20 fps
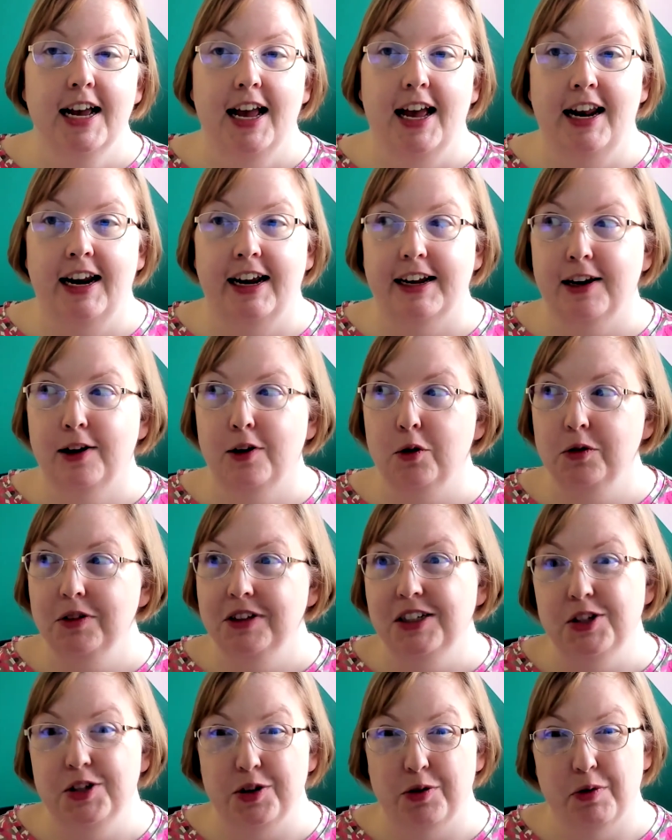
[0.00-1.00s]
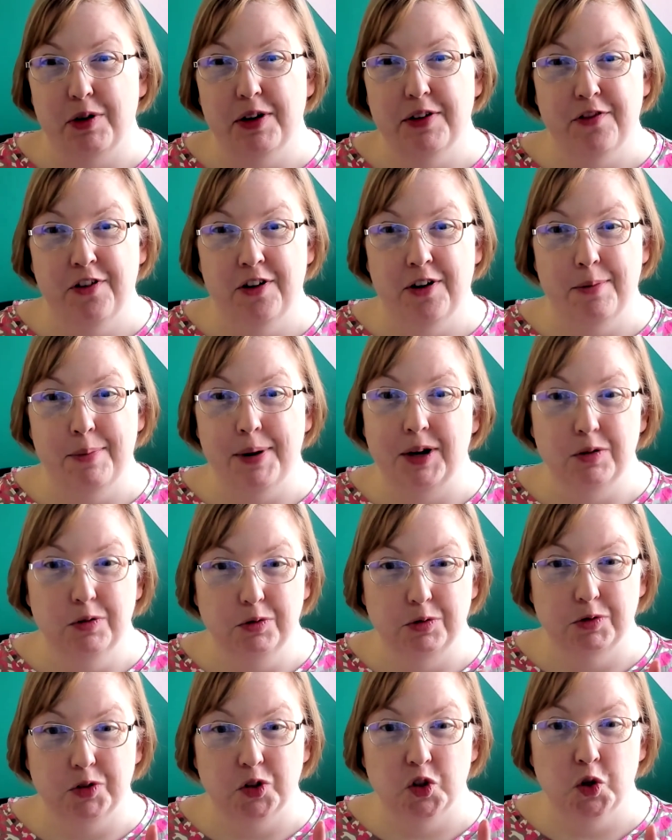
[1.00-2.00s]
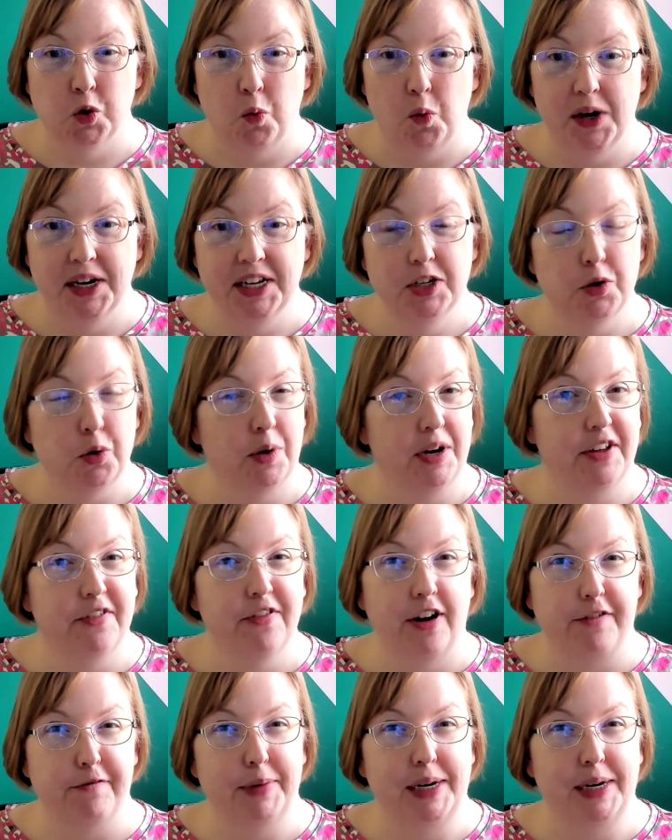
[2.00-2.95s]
and I can only do it for about 20-25